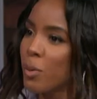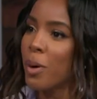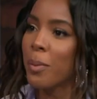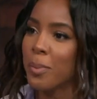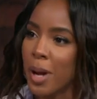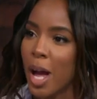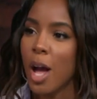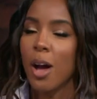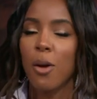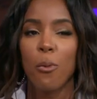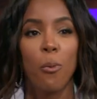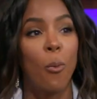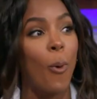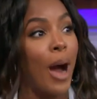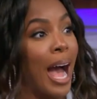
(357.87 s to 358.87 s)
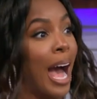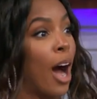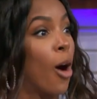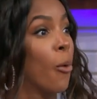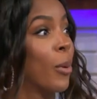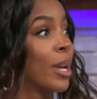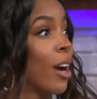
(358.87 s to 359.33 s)
we were beep
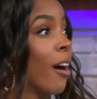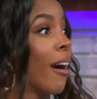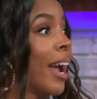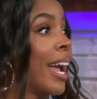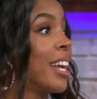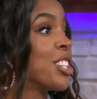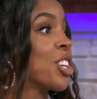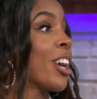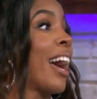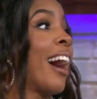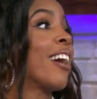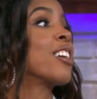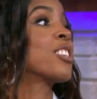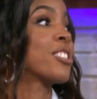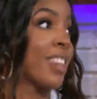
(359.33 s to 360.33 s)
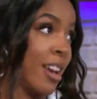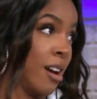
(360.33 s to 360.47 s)
Wow, we are aging ourselves.